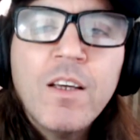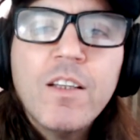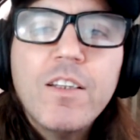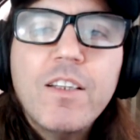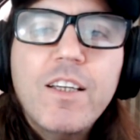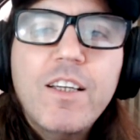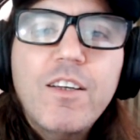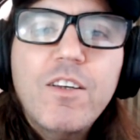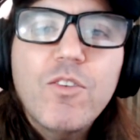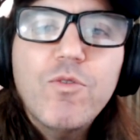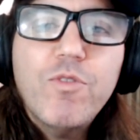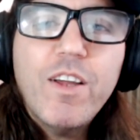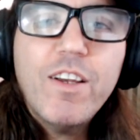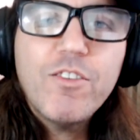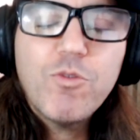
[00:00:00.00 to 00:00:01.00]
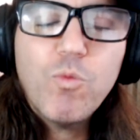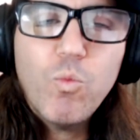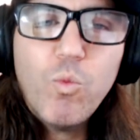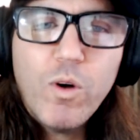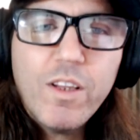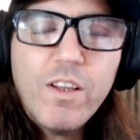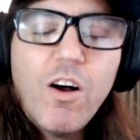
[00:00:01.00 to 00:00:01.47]
The Venez
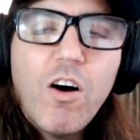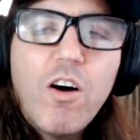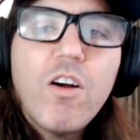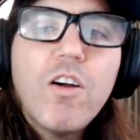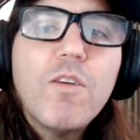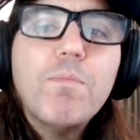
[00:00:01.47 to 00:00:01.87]
what our